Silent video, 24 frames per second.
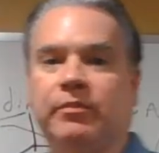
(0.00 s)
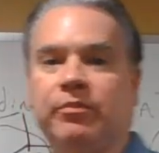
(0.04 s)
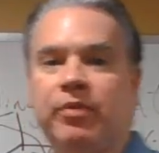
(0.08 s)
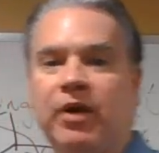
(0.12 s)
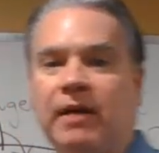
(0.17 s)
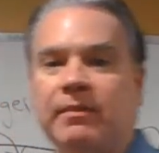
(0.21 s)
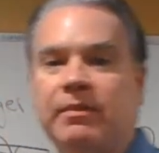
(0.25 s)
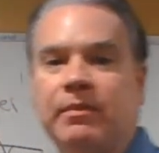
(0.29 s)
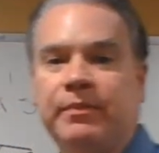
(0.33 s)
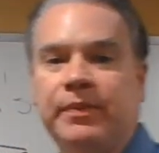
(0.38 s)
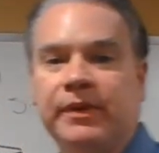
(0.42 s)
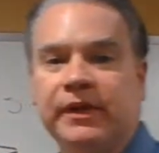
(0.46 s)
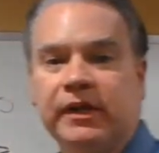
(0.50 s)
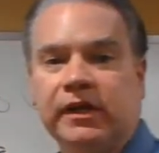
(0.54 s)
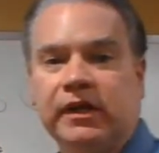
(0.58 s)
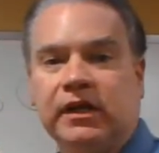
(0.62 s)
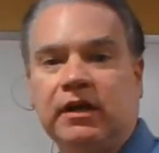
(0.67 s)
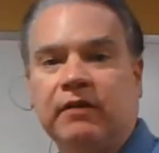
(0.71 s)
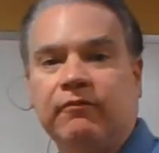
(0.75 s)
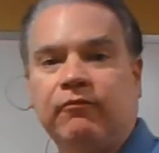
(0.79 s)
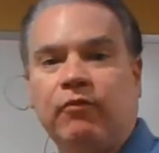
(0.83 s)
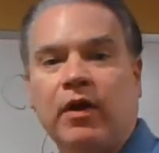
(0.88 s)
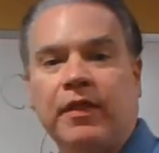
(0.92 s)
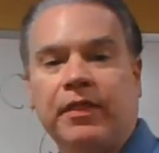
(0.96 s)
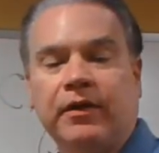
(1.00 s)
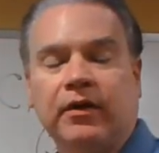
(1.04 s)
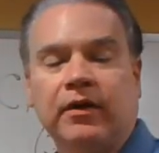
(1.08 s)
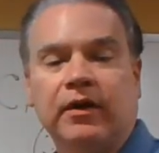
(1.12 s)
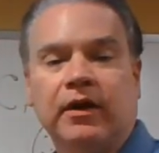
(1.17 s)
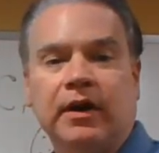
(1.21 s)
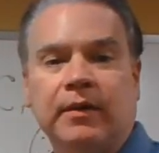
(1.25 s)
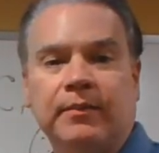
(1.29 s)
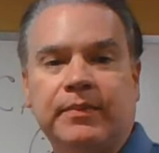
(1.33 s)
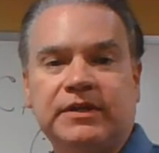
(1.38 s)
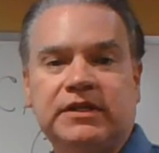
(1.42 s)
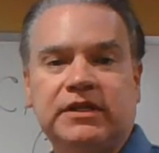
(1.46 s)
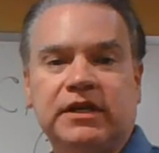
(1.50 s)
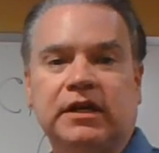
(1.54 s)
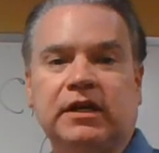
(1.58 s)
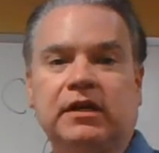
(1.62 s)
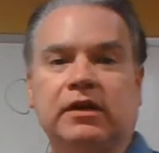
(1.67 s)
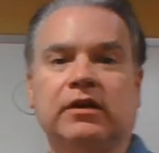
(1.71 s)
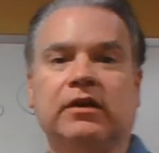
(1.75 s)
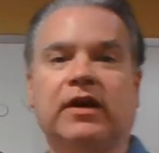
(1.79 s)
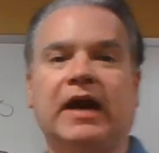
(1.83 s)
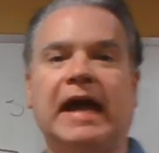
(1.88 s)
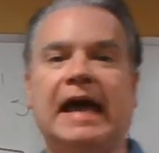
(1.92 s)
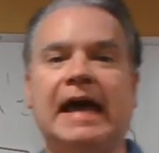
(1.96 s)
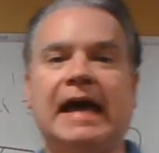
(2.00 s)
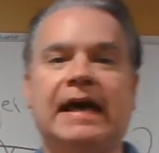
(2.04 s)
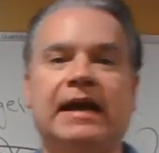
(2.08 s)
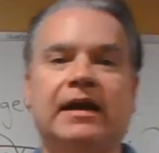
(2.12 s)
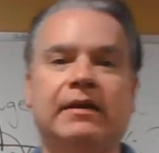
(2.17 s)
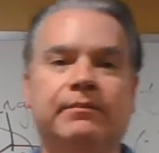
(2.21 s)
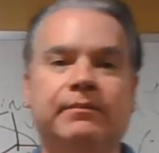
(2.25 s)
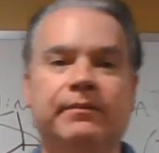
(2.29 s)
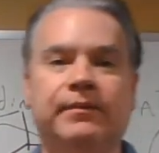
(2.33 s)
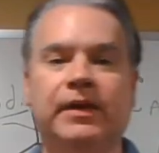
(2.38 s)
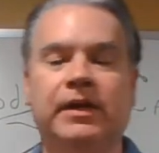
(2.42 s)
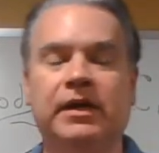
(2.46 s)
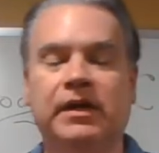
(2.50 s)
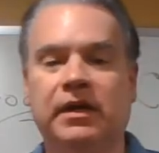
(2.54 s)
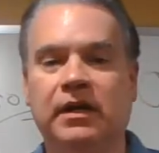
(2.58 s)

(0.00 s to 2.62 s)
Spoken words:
probability of whether a particular atom,